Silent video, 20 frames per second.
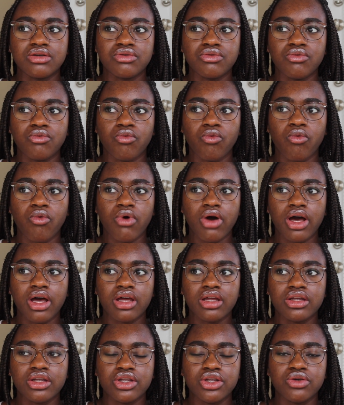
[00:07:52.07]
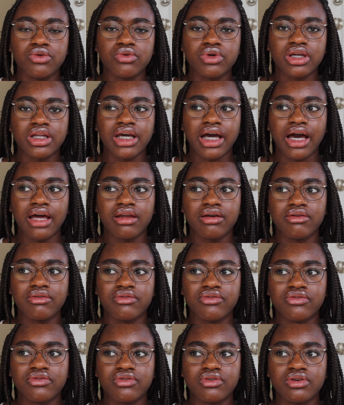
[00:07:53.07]
what you can kind
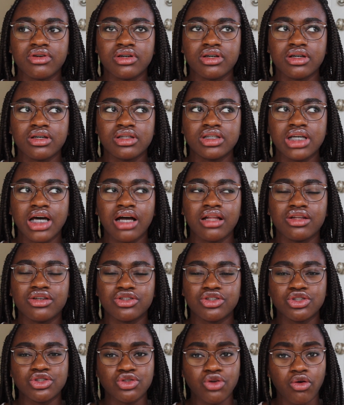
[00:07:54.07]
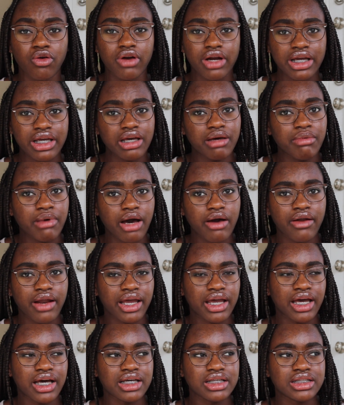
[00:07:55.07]
of tell a story about,
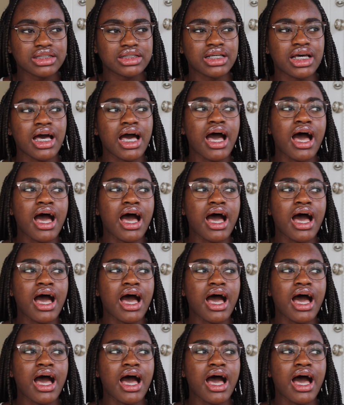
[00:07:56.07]
I guess.